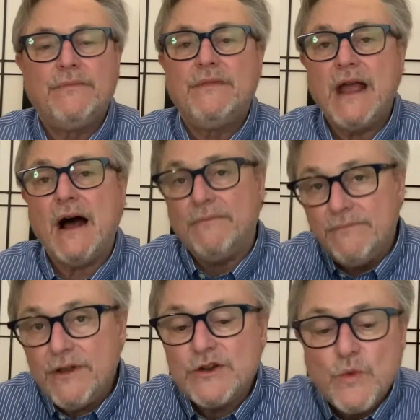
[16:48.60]
Yeah,
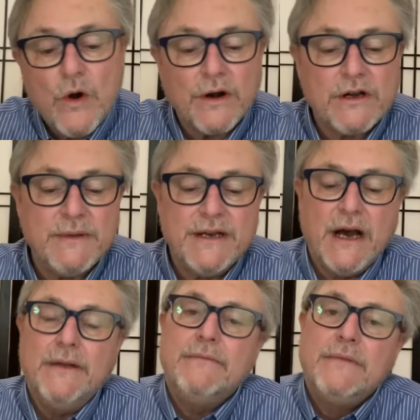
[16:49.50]
there's work to be
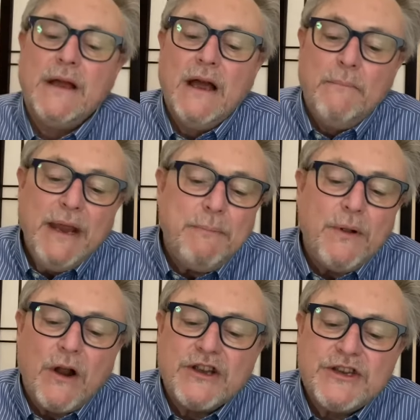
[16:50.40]
done.
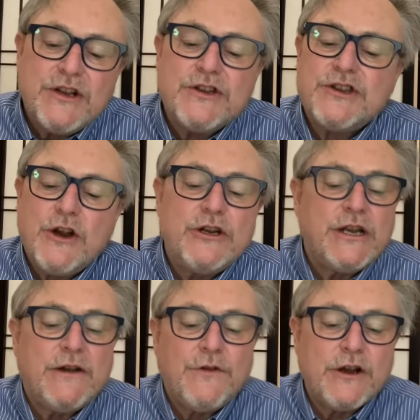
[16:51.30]
People are still
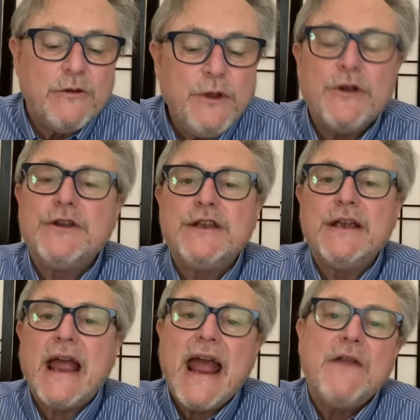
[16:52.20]
searching for
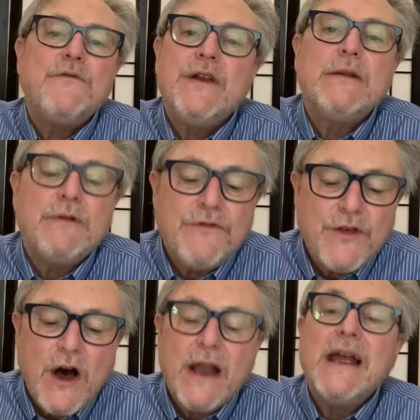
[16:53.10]
community and freedom of
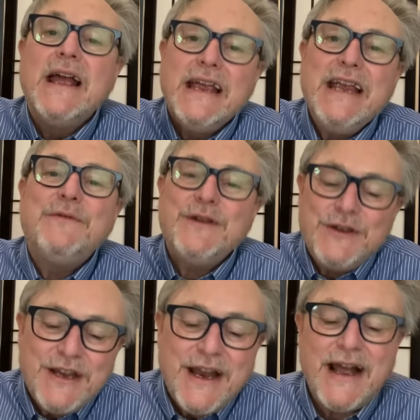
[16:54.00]
thought even
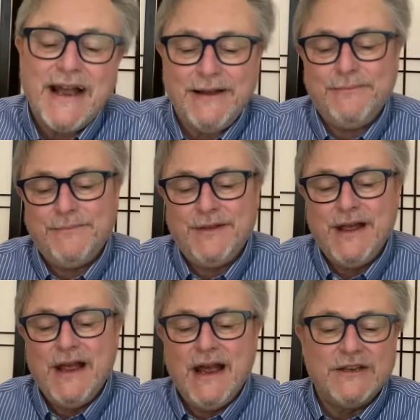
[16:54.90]
today.
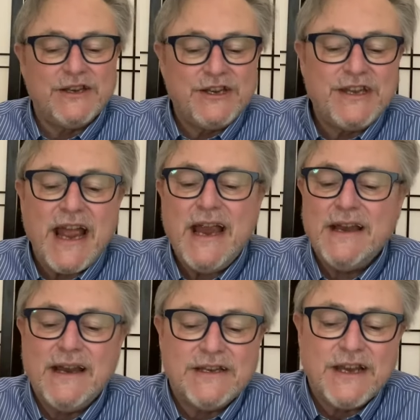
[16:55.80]
As a state
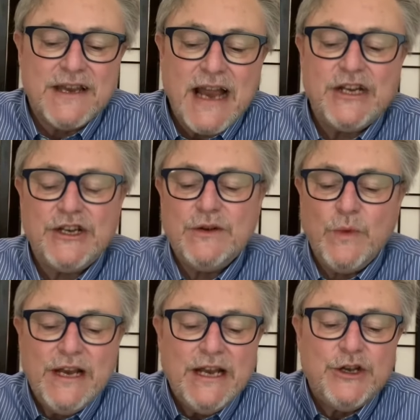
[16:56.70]
and as a nation,
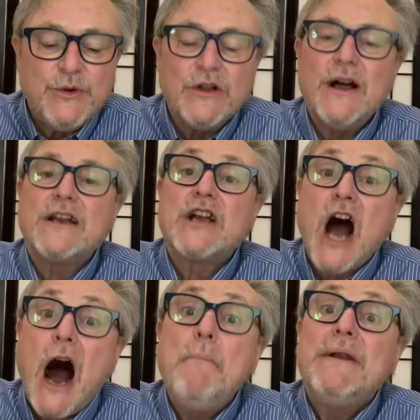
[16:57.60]
we need to elect
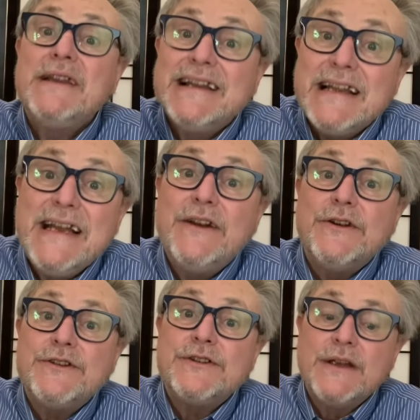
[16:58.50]
competent
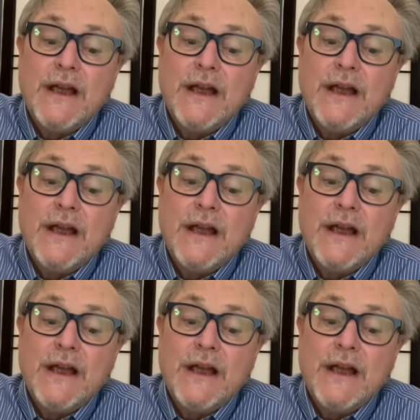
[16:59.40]
leaders